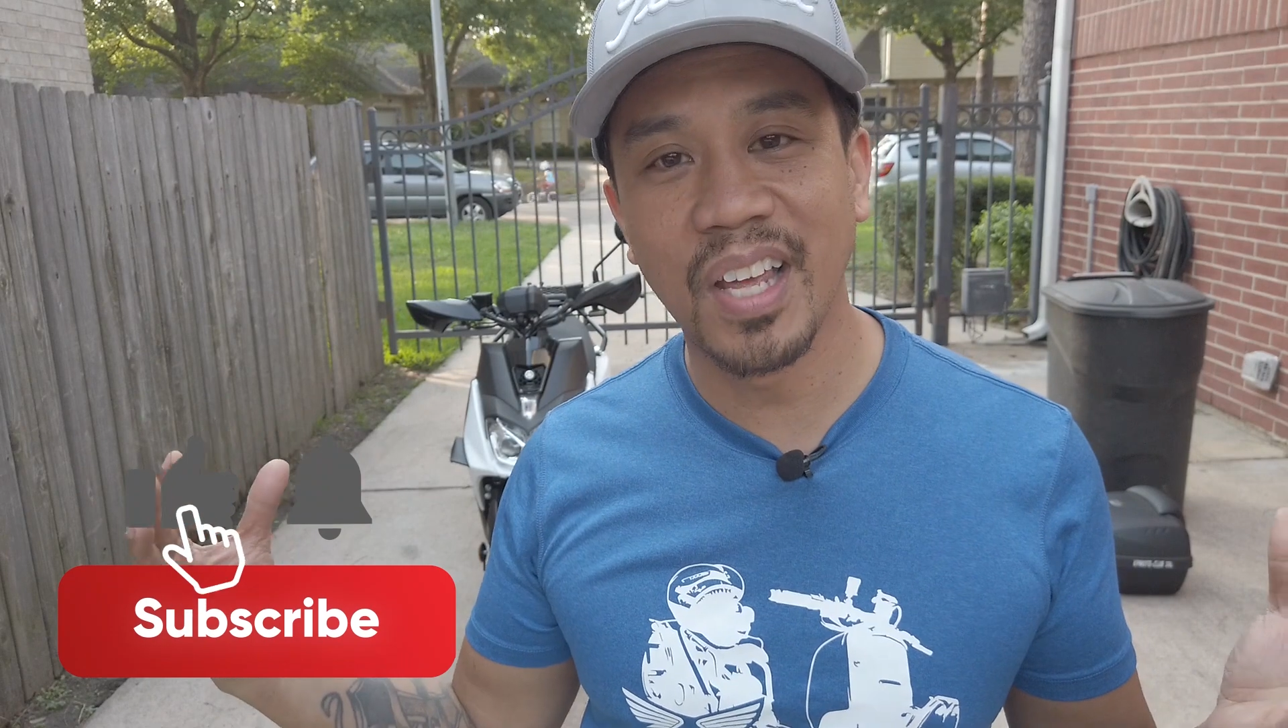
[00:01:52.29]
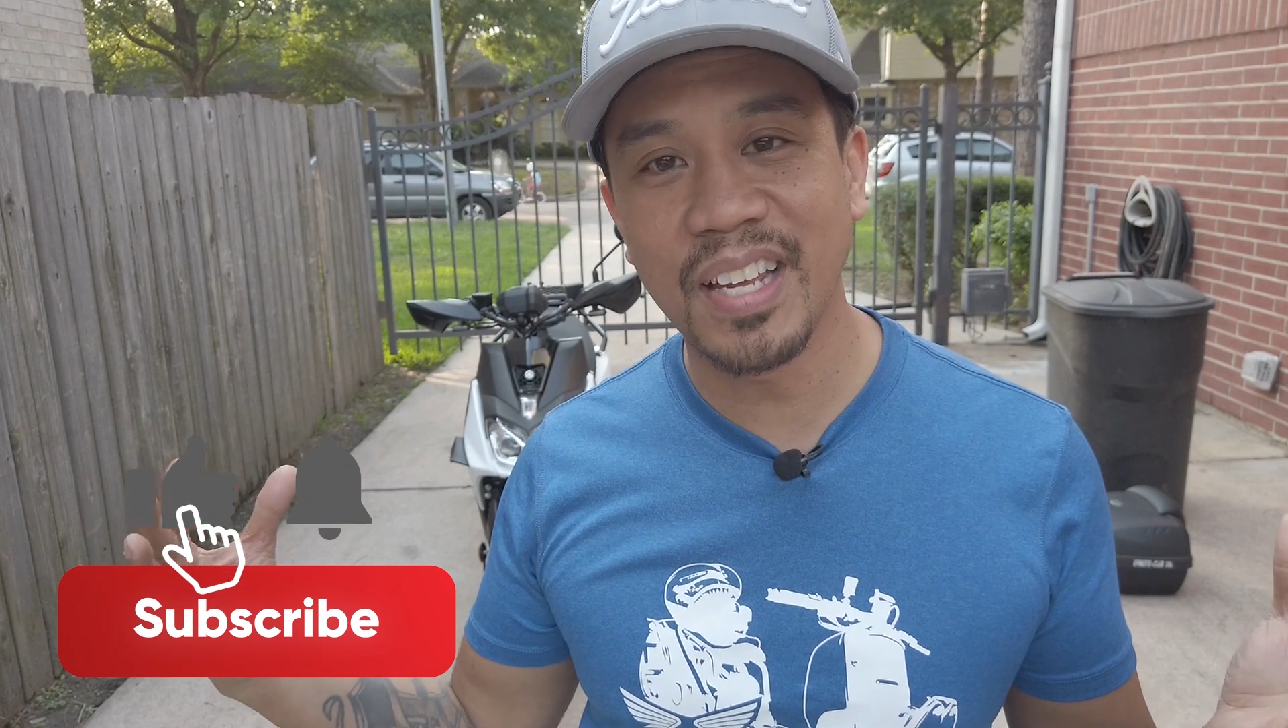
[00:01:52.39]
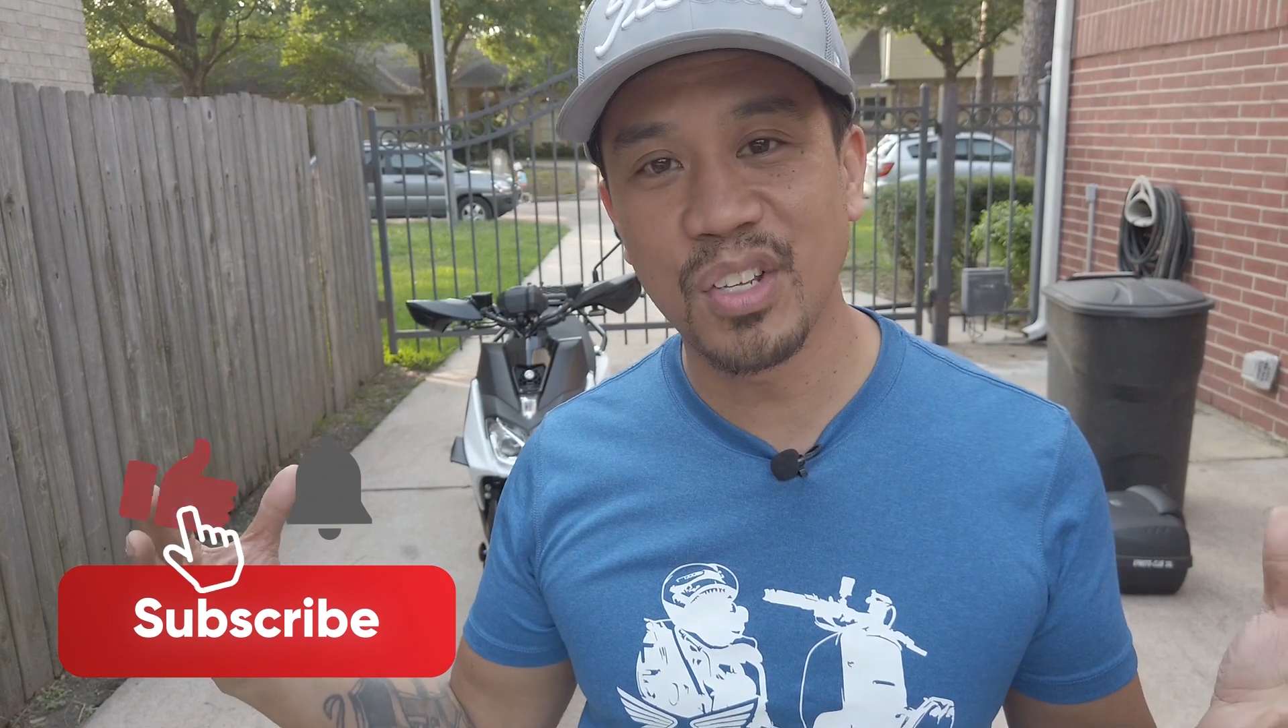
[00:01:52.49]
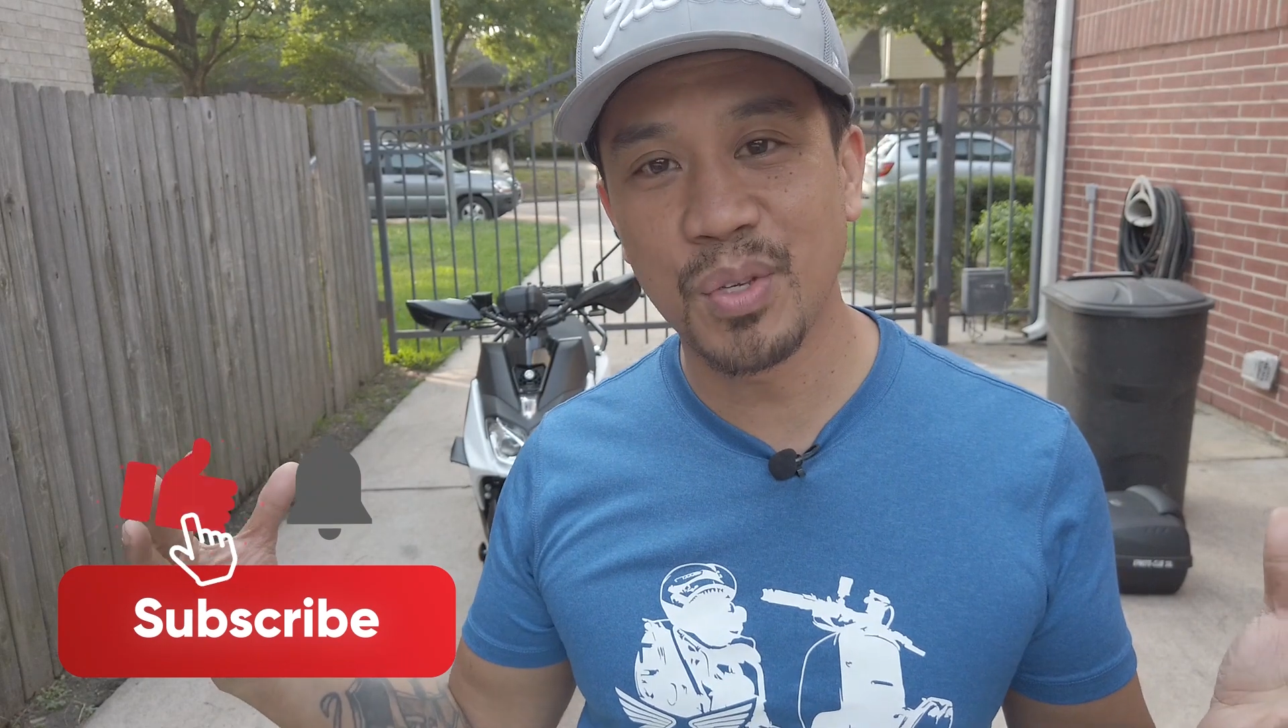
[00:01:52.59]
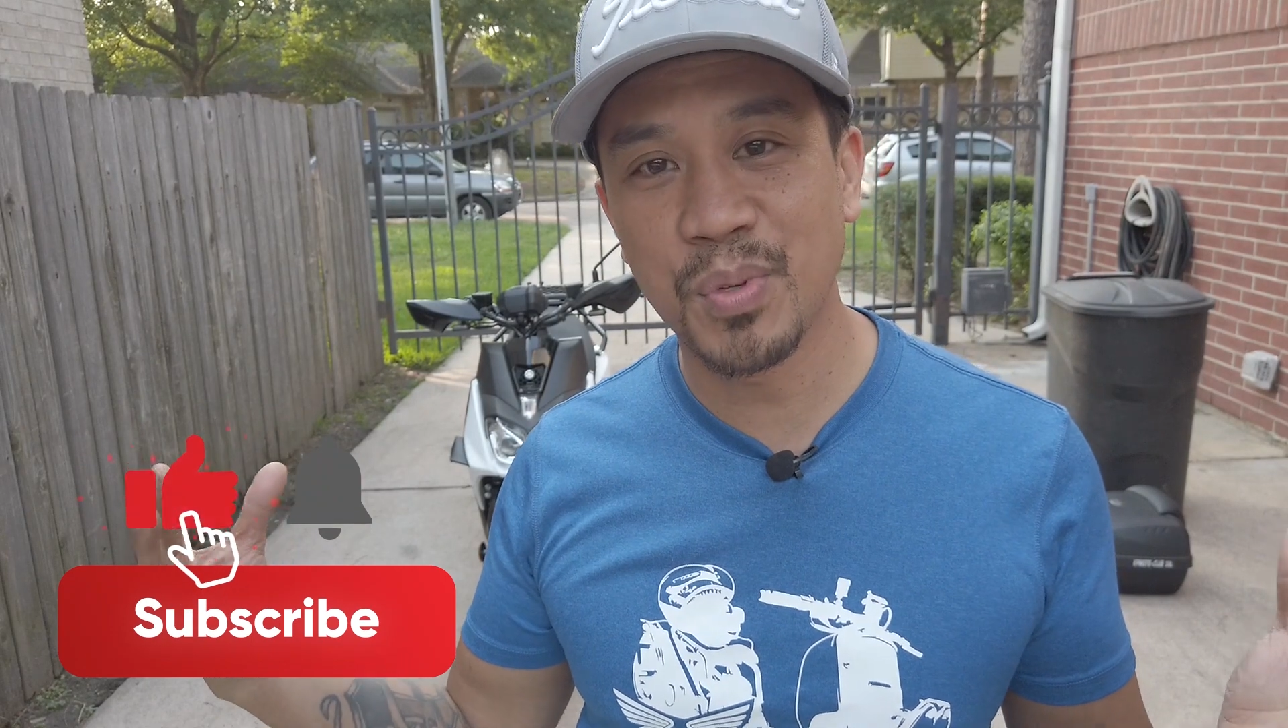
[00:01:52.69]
like and